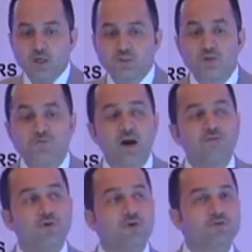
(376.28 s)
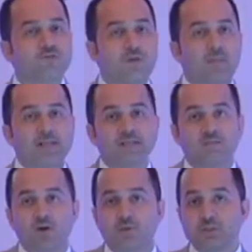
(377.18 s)
So the five goals from
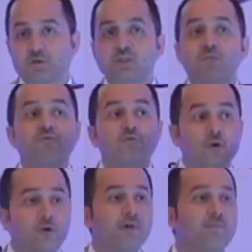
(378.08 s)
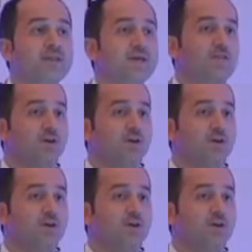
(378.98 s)
antimicrobial stewardship for the BDF